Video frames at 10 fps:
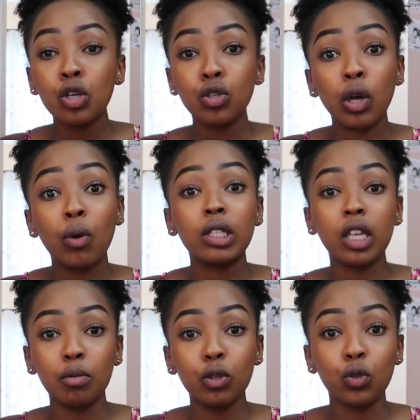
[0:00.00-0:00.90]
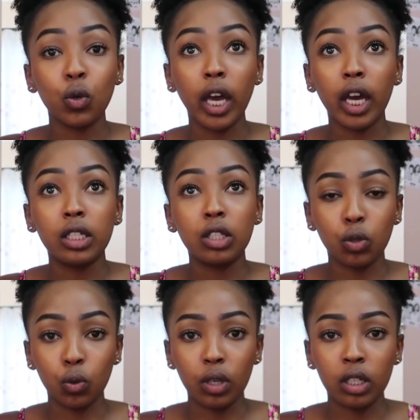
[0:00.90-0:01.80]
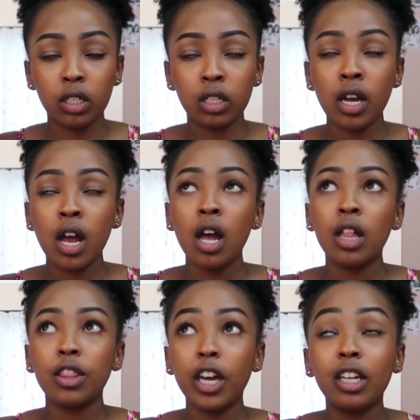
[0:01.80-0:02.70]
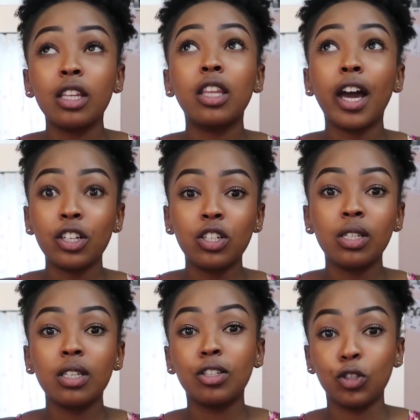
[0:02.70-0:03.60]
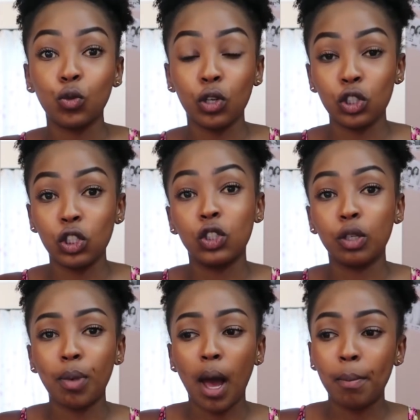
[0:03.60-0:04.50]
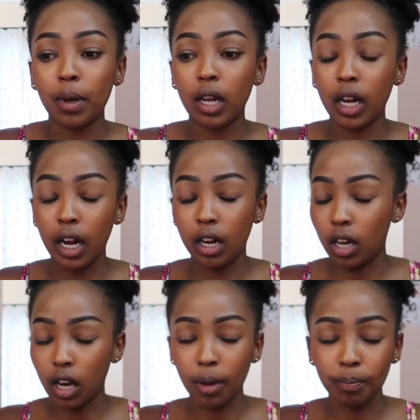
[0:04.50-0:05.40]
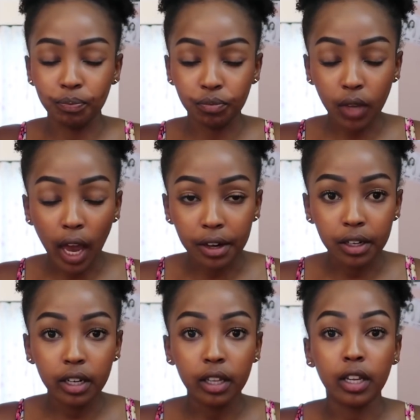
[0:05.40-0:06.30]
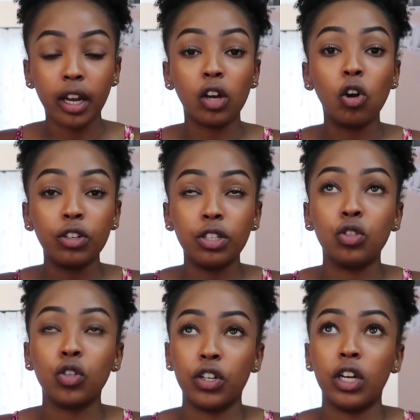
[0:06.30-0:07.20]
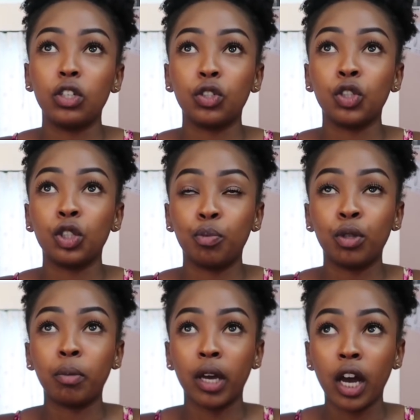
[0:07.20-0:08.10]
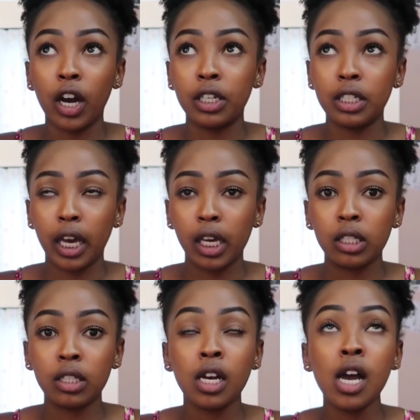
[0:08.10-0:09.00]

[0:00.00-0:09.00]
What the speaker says: So I was able to get through it. Then that situationship ended, and then I got into a relationship with my current ex.